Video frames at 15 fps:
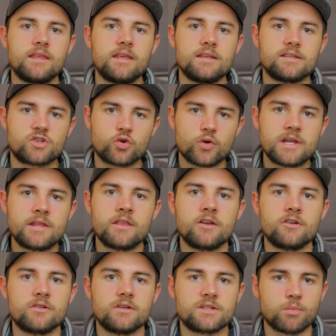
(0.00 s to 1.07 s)
the screen that
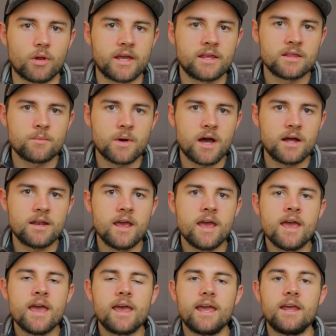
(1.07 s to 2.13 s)
you're displaying them on,
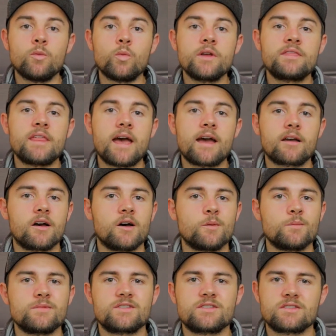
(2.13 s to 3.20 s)
and with that
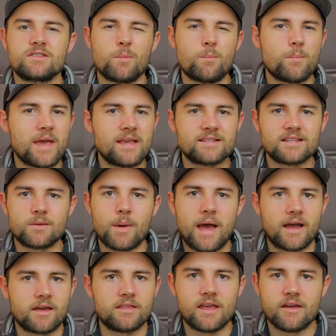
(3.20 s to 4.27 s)
comes some basic
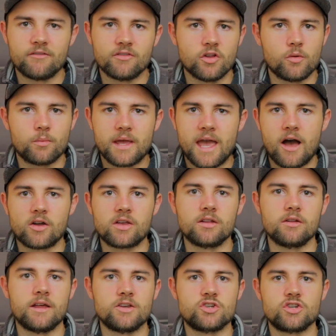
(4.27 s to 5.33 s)
back-of-the-envelope
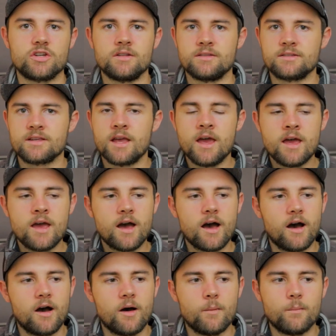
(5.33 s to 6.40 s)
calculations,
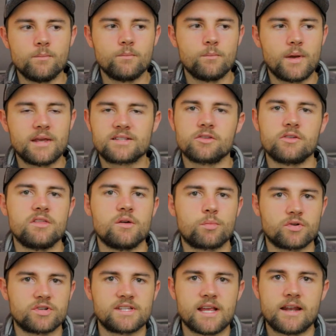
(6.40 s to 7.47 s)
basically the
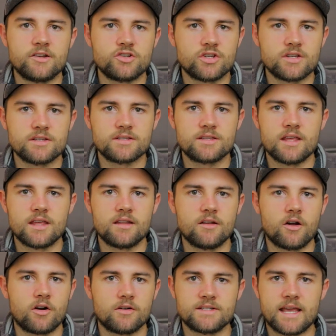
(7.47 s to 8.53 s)
percentages that
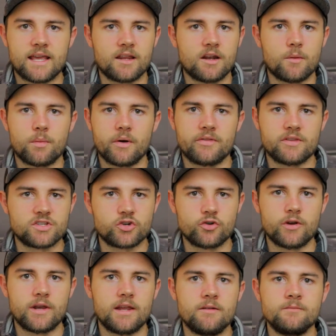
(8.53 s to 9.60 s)
are taken up on the
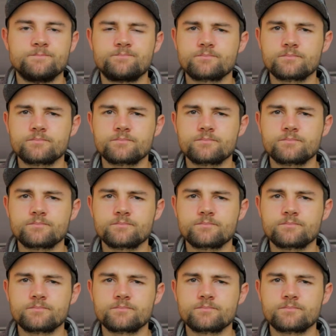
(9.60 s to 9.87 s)
screen,